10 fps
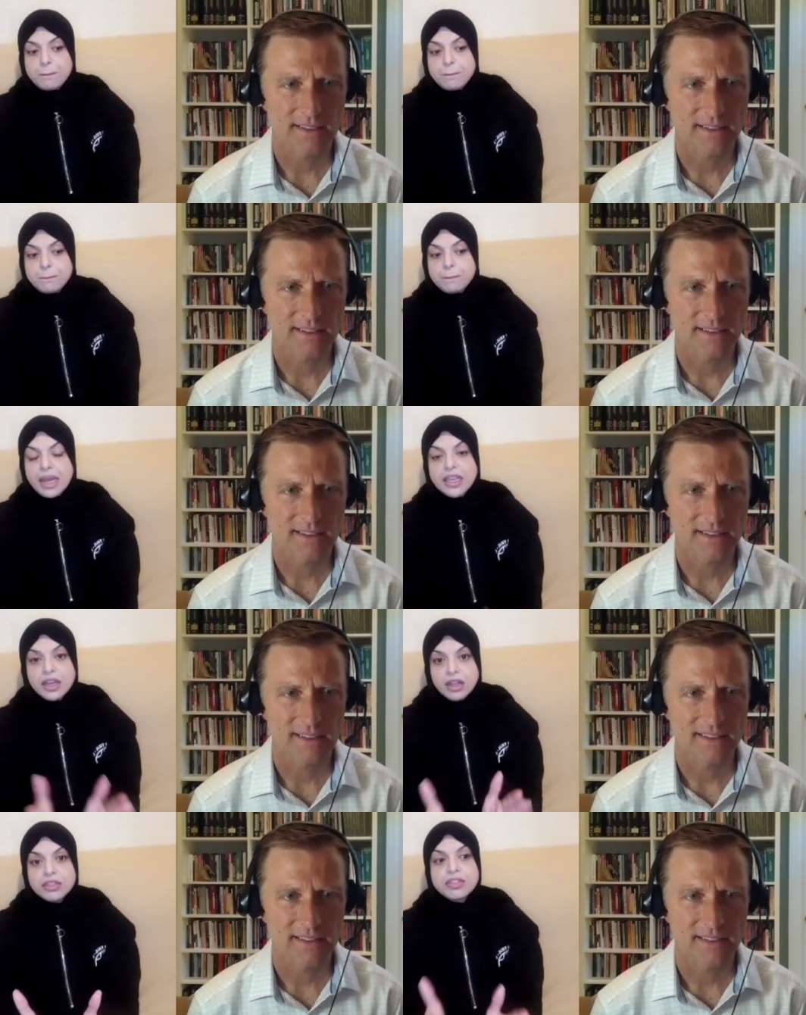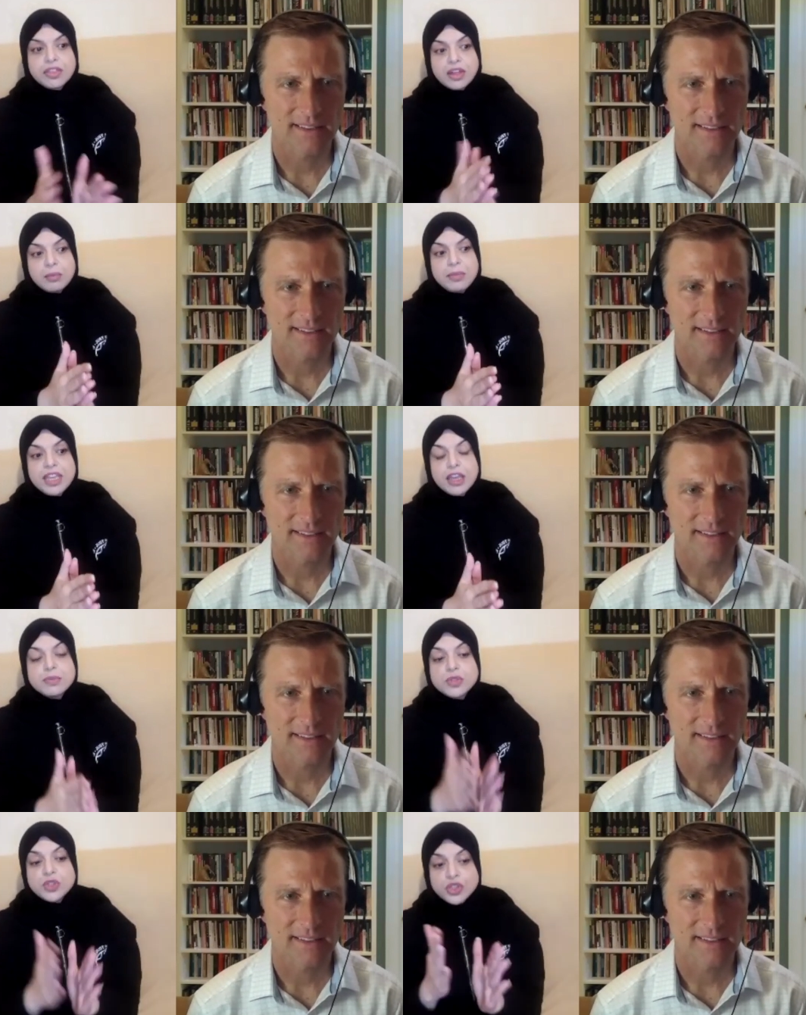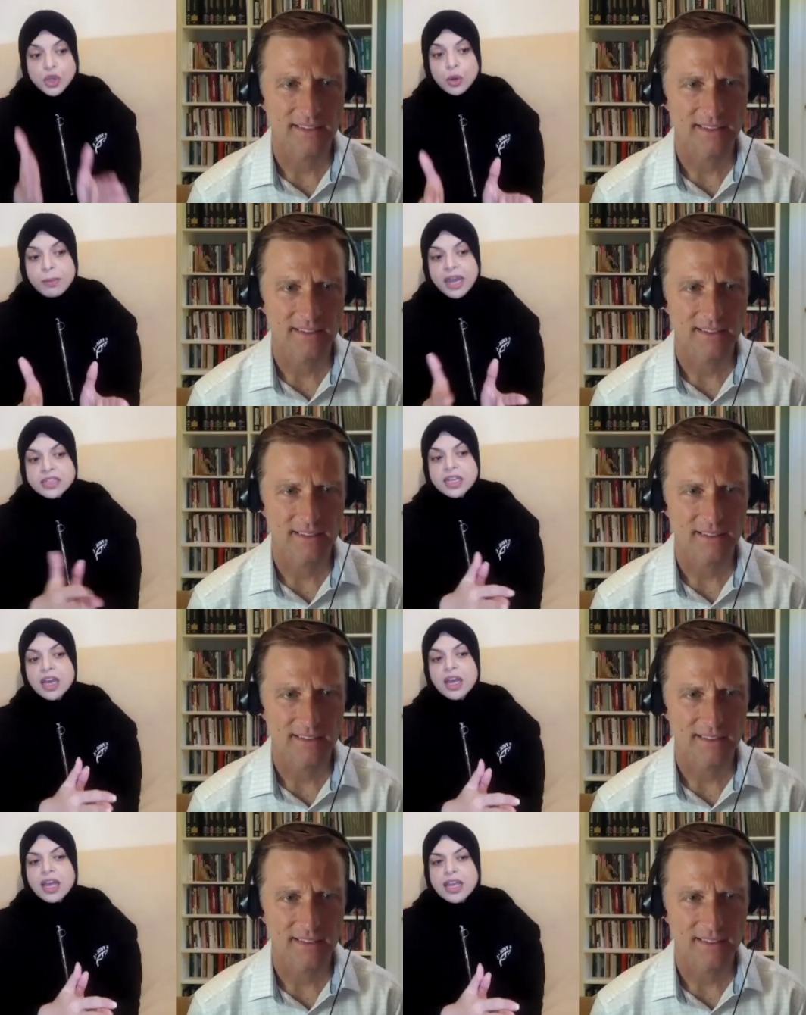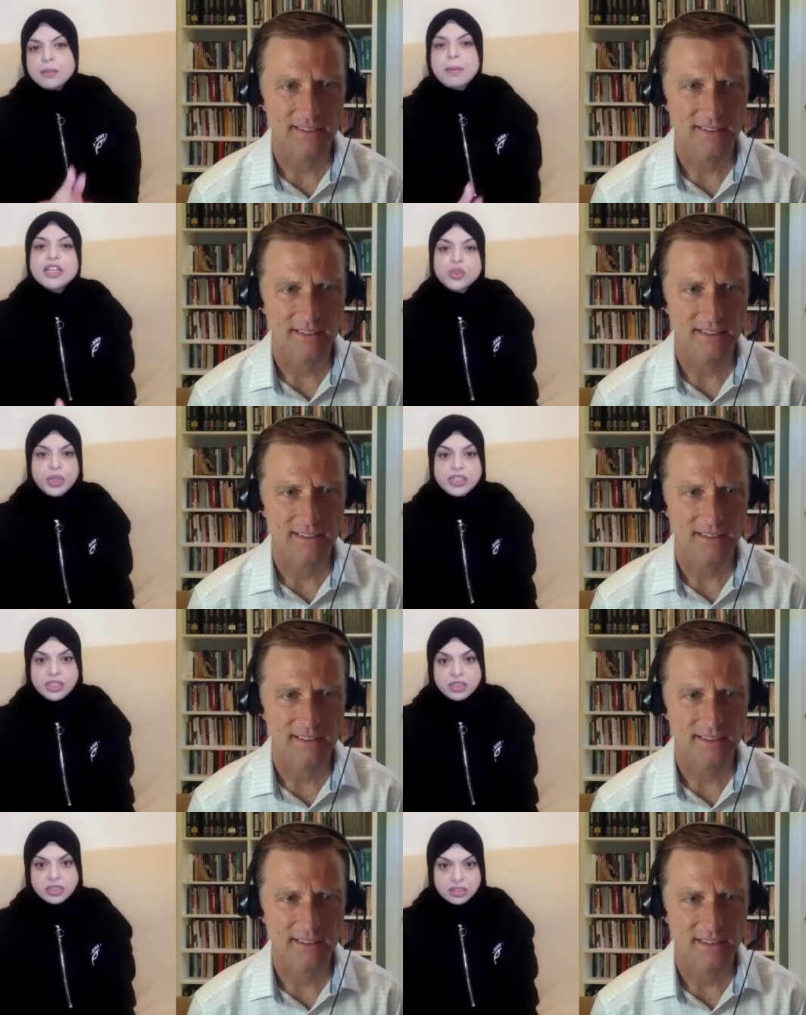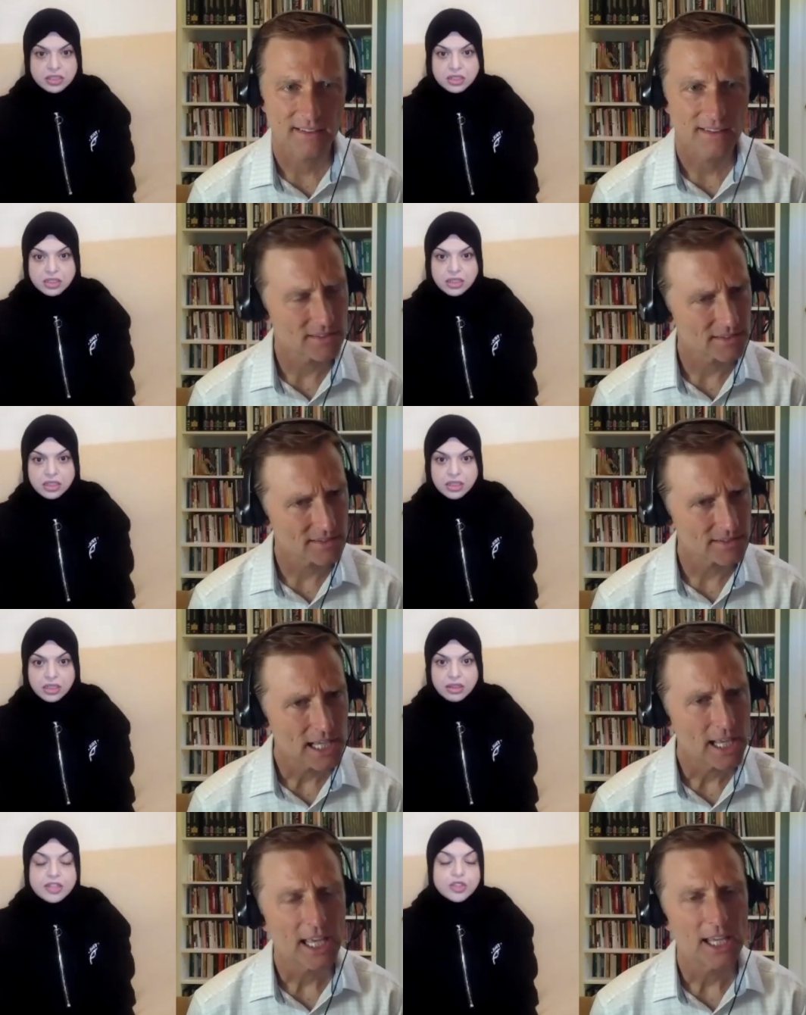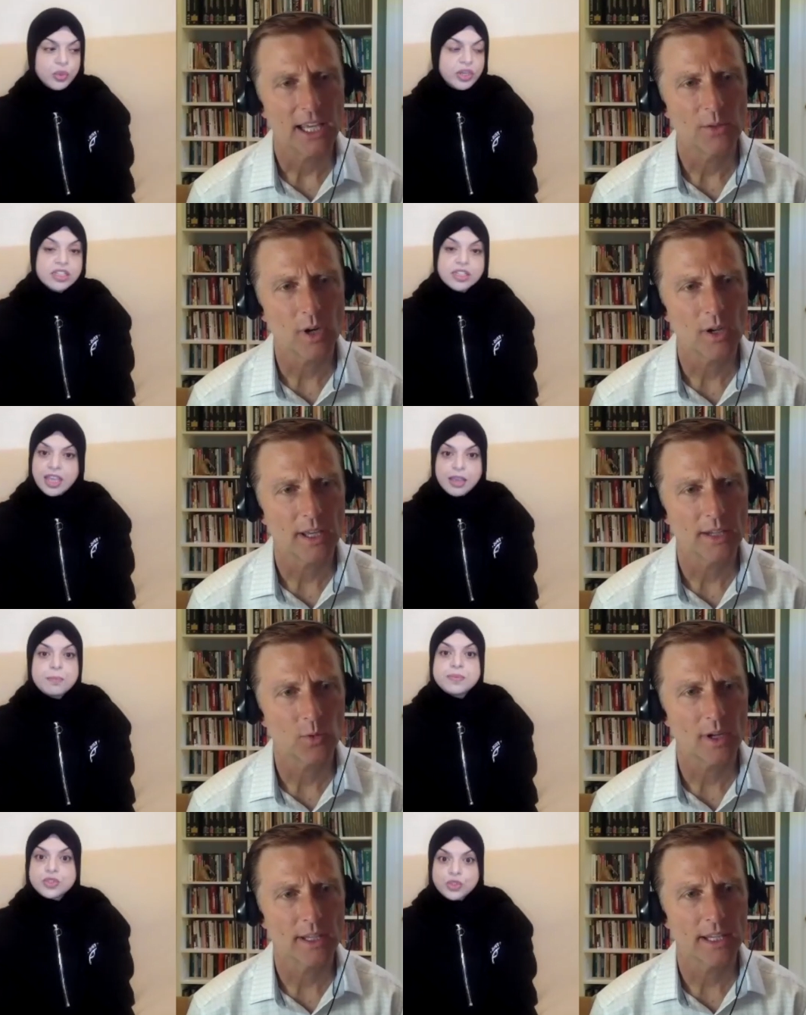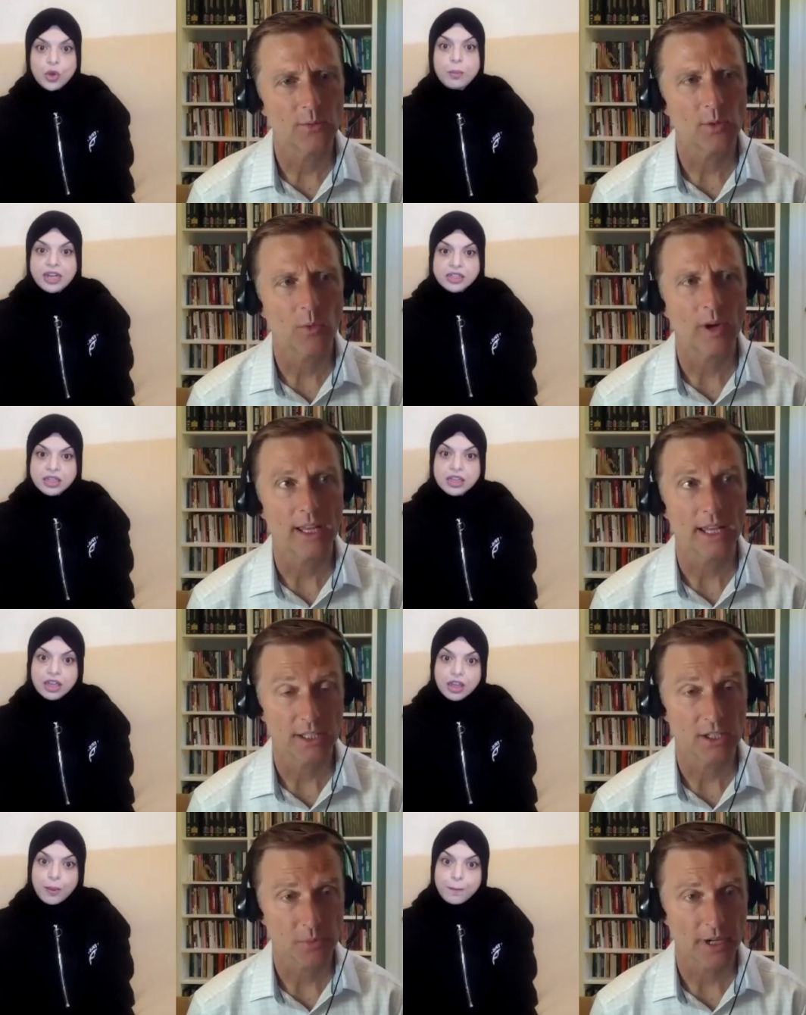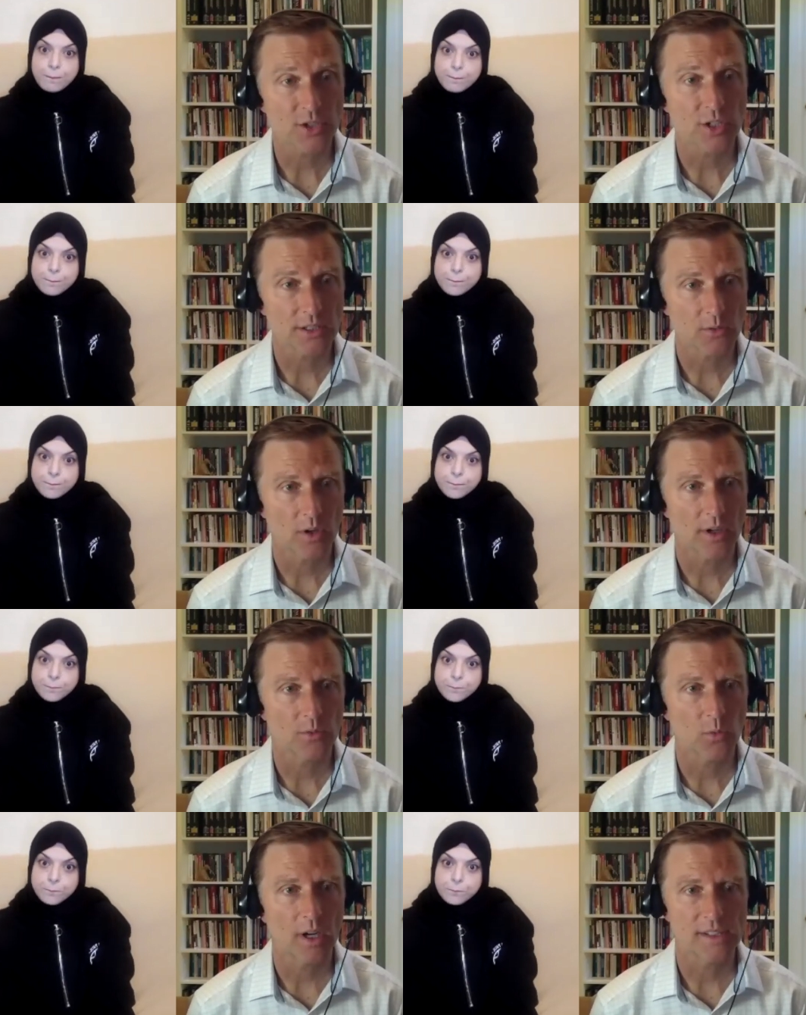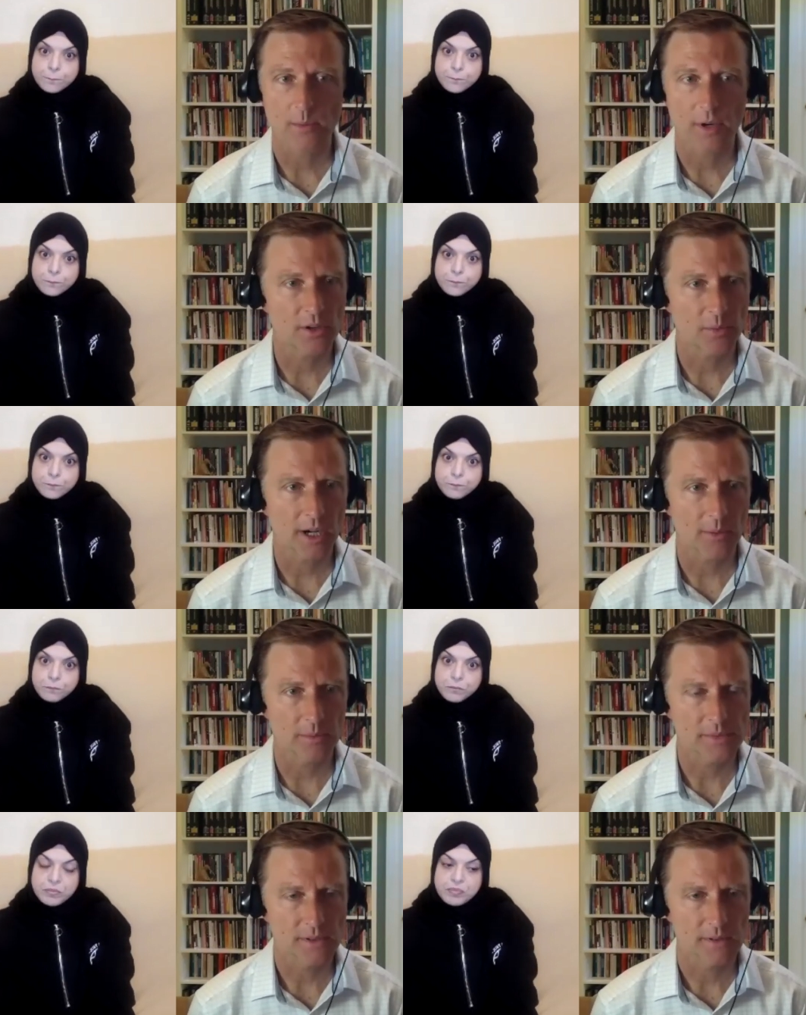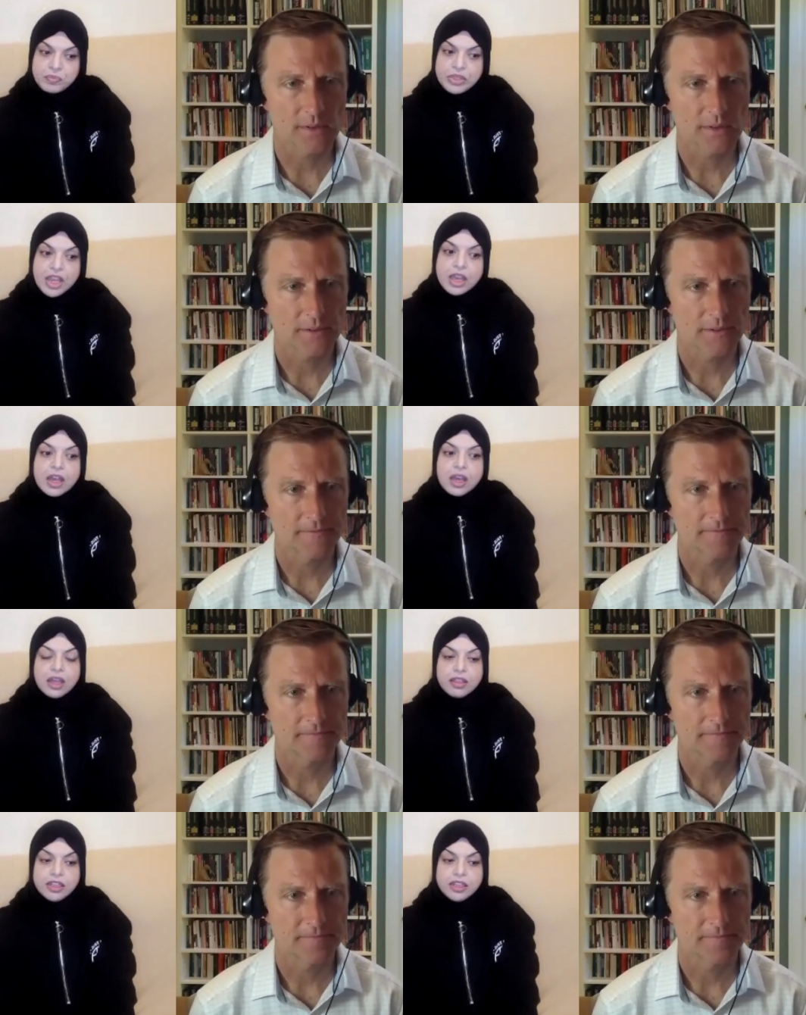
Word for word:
Speaker 1: My health became so bad in my 20s.
Speaker 2: That's when in what way? Like the depression or some other problems?
Speaker 1: The